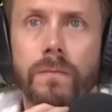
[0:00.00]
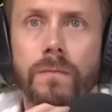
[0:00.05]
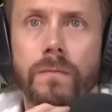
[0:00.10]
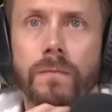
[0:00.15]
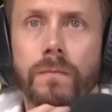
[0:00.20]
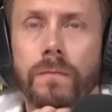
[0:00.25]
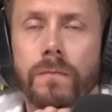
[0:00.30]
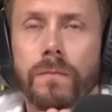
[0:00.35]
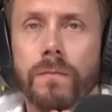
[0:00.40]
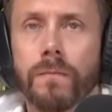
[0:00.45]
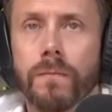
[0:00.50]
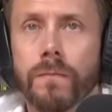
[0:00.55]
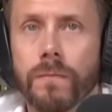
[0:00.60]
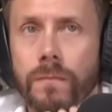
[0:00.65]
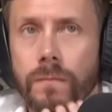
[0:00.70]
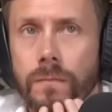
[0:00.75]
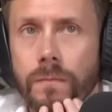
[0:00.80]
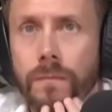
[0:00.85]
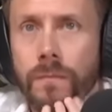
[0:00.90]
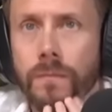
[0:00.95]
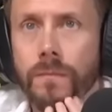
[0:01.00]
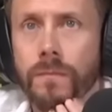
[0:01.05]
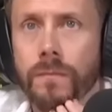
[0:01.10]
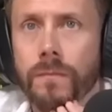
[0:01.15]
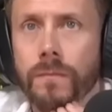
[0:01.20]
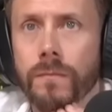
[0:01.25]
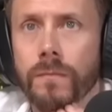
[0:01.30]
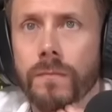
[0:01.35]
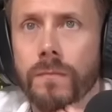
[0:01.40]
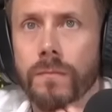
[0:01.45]

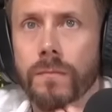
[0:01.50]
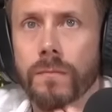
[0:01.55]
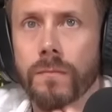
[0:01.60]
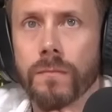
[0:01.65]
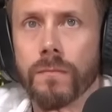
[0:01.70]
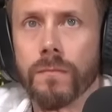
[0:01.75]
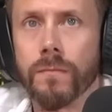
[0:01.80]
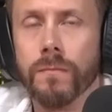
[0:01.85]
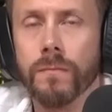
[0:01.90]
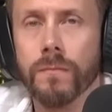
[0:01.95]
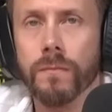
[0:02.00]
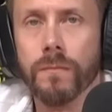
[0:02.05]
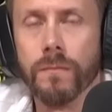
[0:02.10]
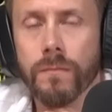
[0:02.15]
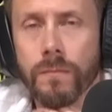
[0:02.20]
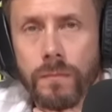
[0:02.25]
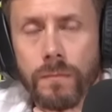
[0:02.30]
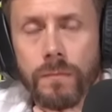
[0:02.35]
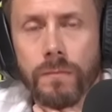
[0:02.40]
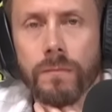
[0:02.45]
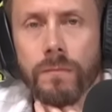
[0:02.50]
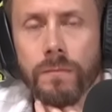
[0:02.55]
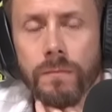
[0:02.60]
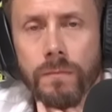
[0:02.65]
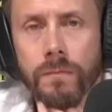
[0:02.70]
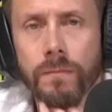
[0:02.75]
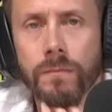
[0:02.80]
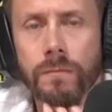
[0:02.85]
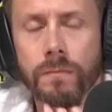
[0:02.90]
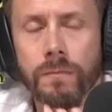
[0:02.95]

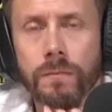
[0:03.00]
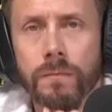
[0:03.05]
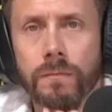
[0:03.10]
(not speaking)